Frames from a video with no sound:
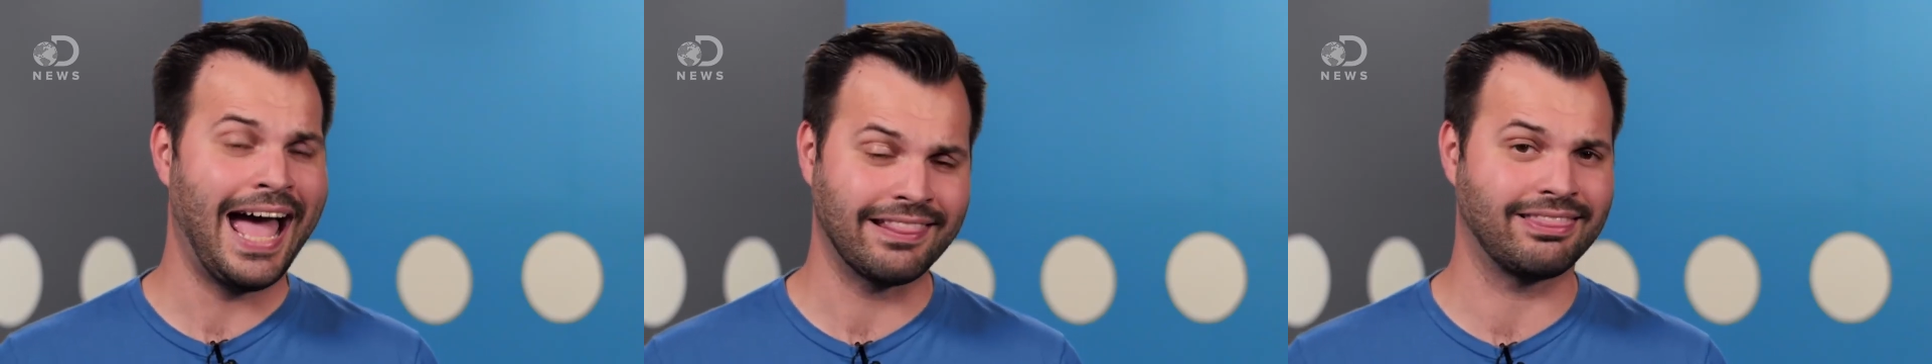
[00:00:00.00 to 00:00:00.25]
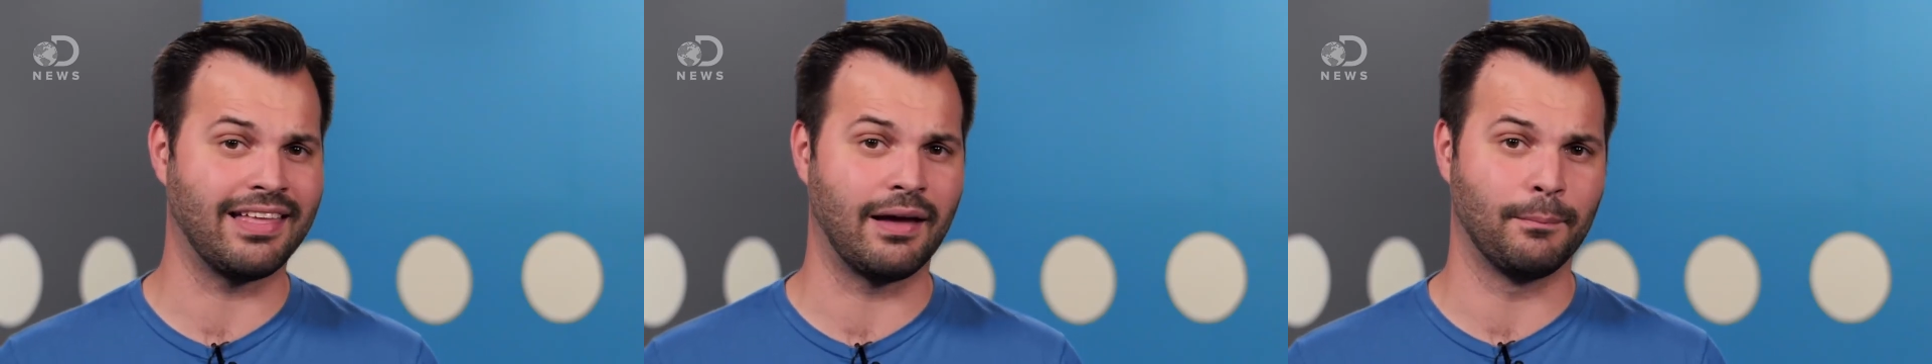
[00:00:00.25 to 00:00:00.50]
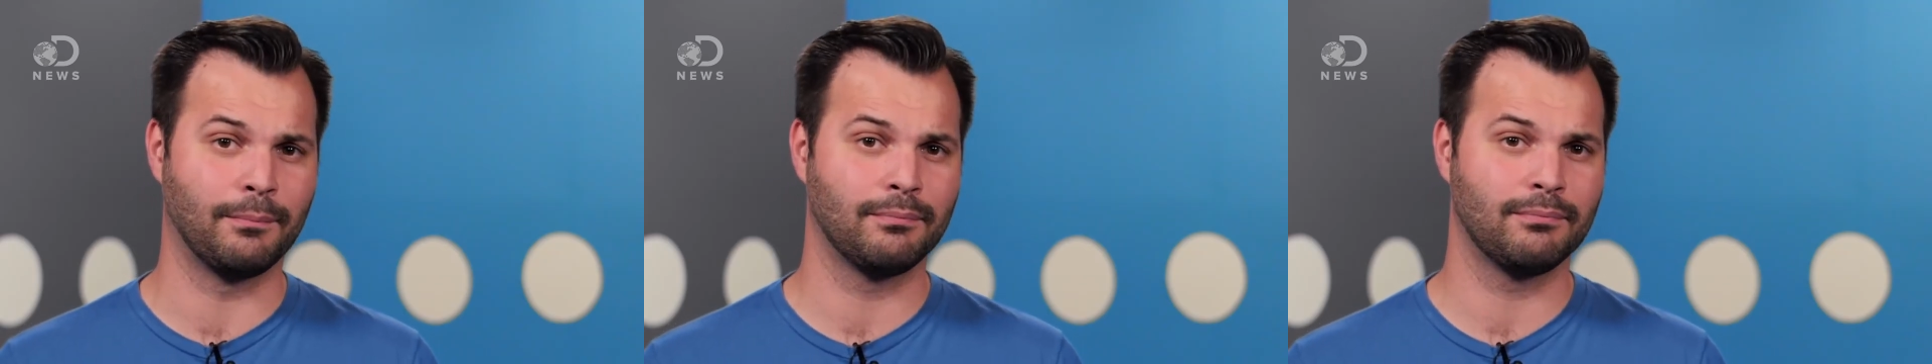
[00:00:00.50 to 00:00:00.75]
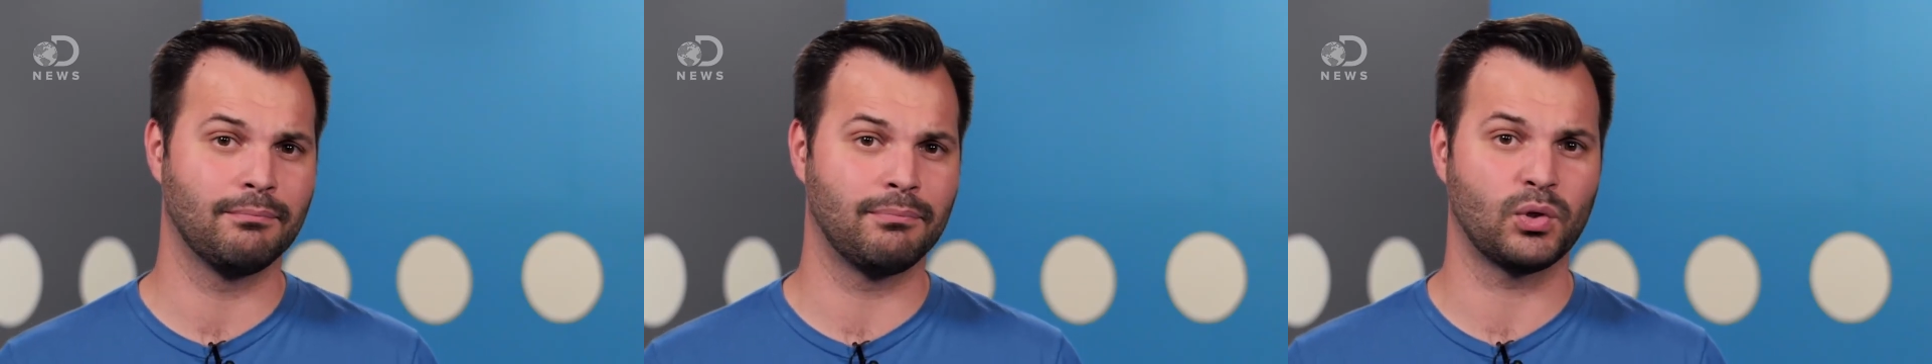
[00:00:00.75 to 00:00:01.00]
at them,
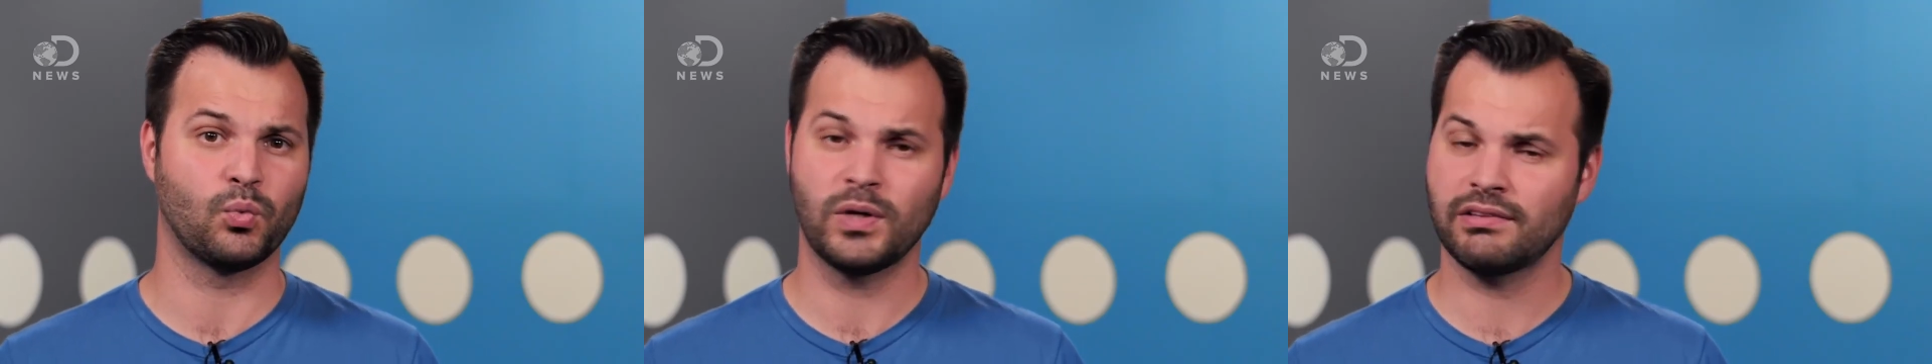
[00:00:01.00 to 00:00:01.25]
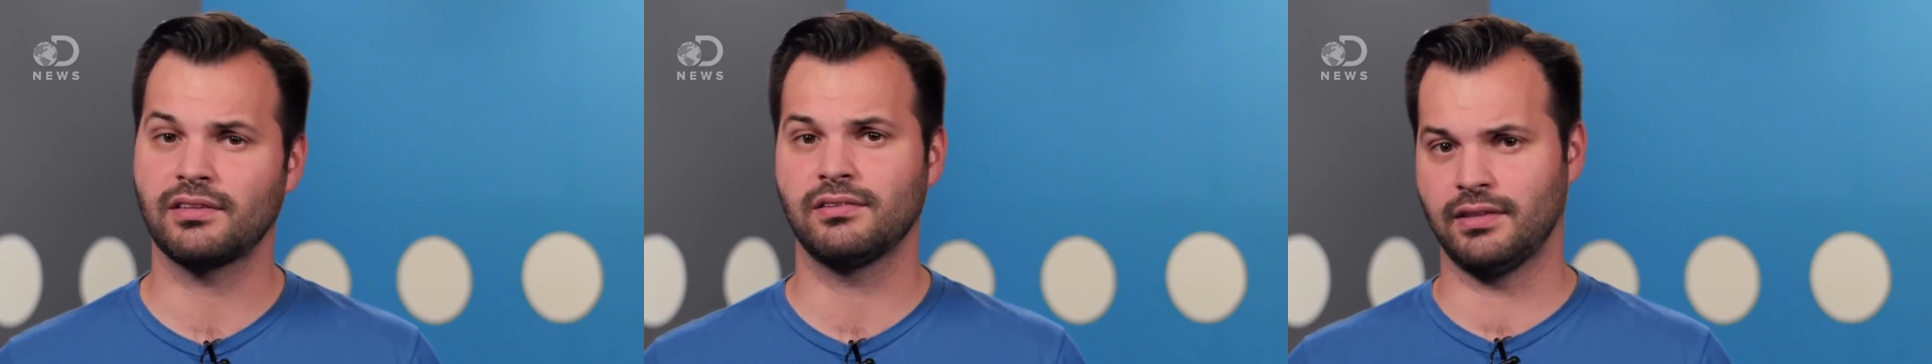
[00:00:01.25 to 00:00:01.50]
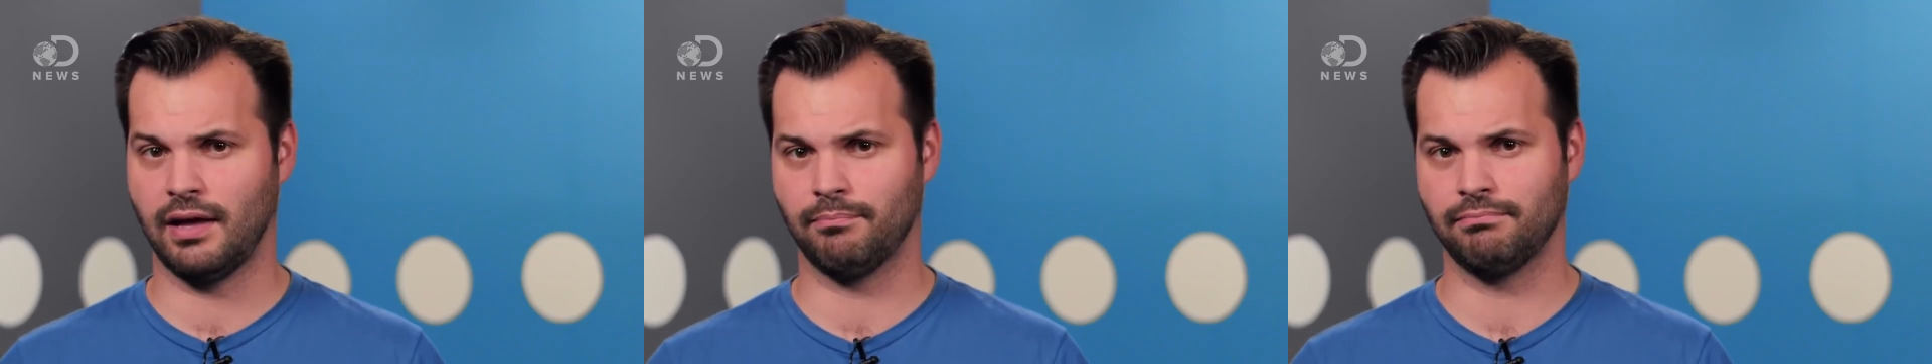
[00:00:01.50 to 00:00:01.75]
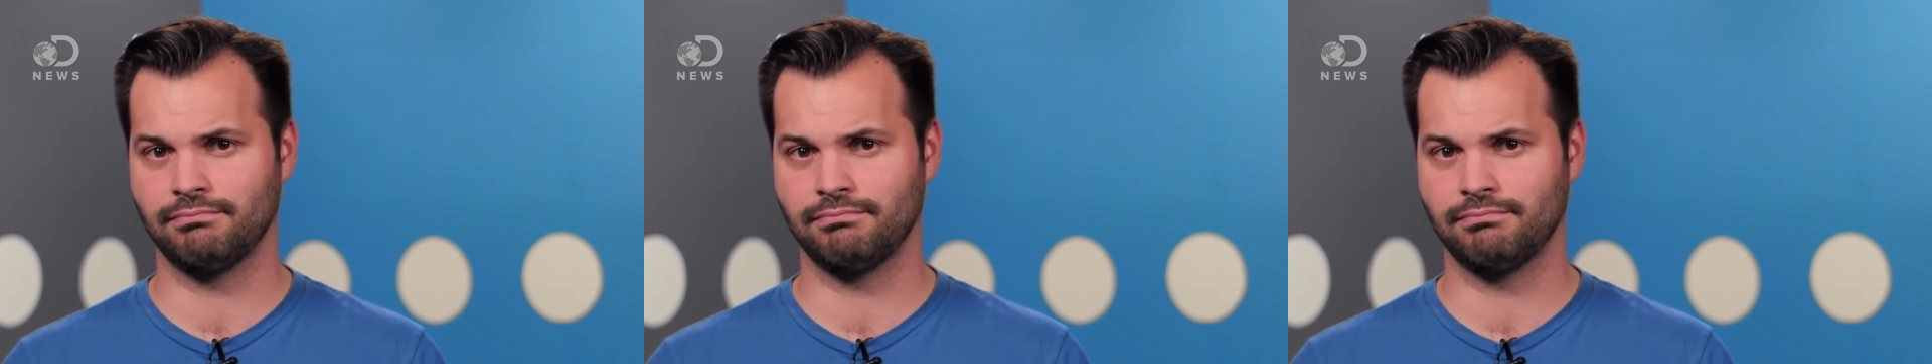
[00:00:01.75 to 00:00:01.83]
but with them.